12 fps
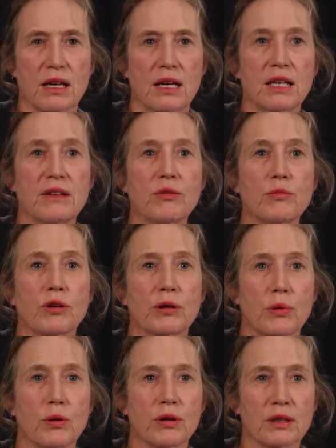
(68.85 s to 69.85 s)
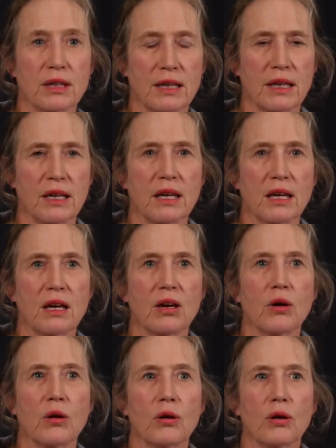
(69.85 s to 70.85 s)
And even more importantly,
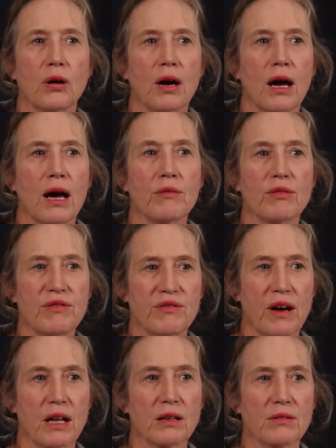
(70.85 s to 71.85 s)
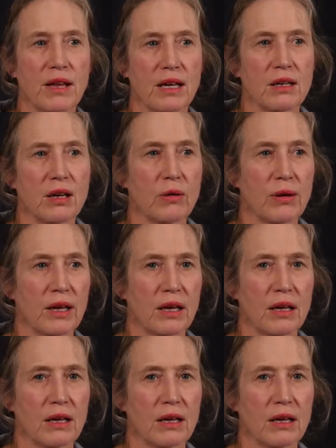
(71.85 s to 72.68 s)
have we followed that knowing?